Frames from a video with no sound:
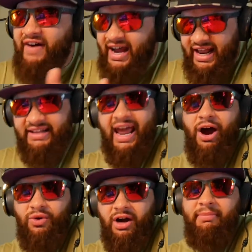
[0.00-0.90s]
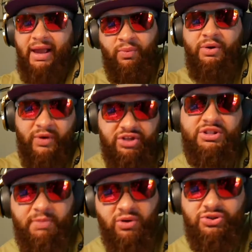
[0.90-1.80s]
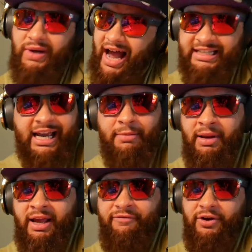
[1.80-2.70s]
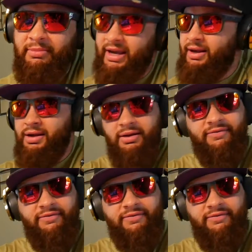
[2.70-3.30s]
Find out the outcome and when you're supposed to. God's got a plan for you, man.